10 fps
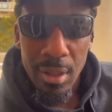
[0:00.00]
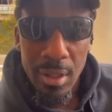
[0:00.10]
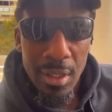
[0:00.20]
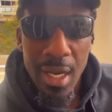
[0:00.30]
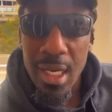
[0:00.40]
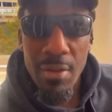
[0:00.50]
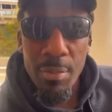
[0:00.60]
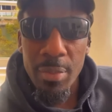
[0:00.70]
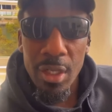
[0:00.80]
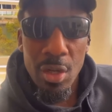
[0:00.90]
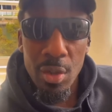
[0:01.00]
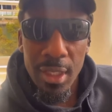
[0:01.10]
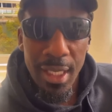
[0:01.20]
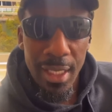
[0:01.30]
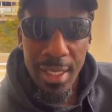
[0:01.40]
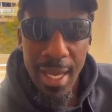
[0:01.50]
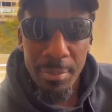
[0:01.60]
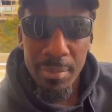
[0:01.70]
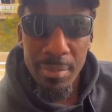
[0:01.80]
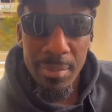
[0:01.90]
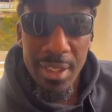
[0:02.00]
throughout throughout the four corners of the earth